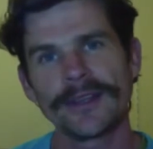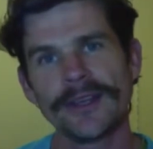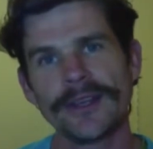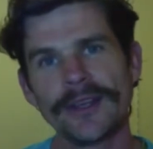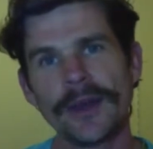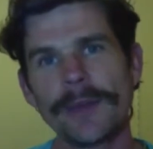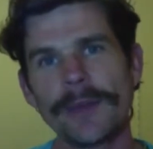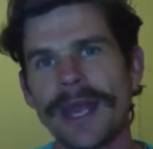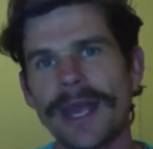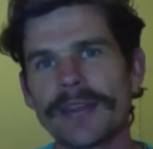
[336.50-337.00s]

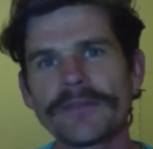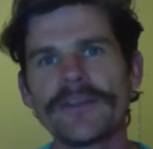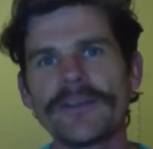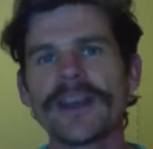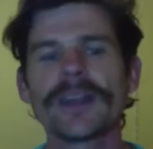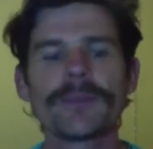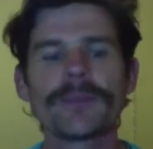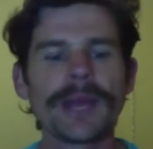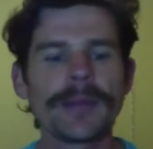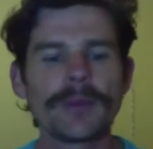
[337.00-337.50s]
I make
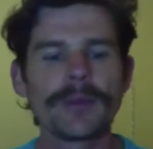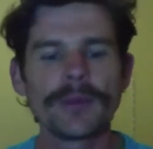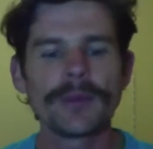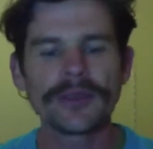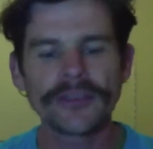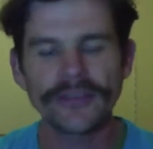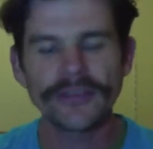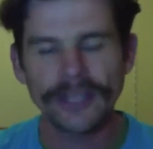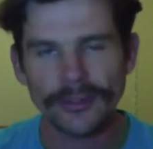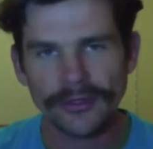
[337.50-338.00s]
fun of people, but
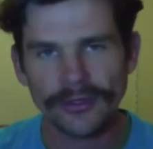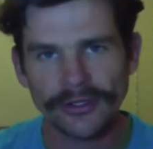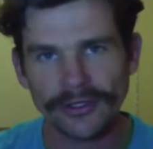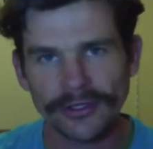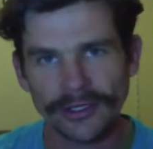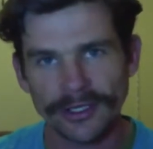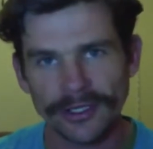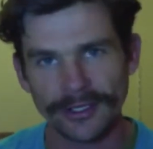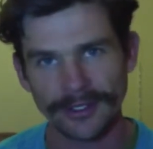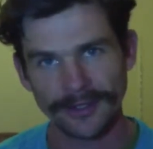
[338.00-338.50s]

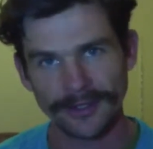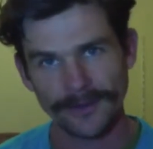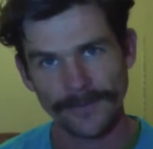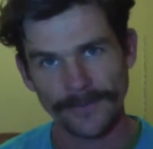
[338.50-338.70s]
seriously,